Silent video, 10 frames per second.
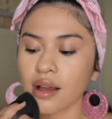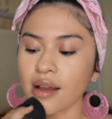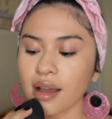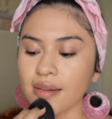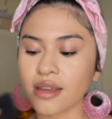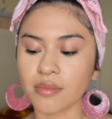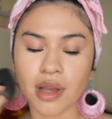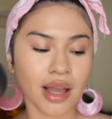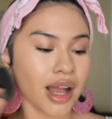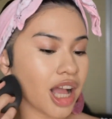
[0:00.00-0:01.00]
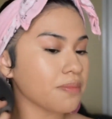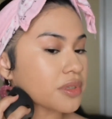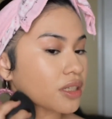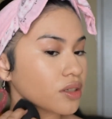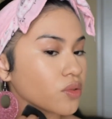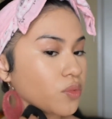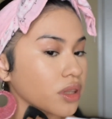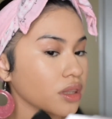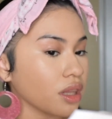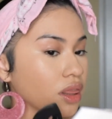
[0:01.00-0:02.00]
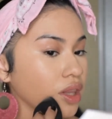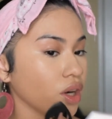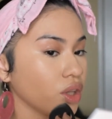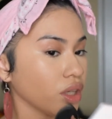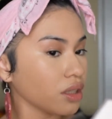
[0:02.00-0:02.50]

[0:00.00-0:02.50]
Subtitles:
I am happy with the look.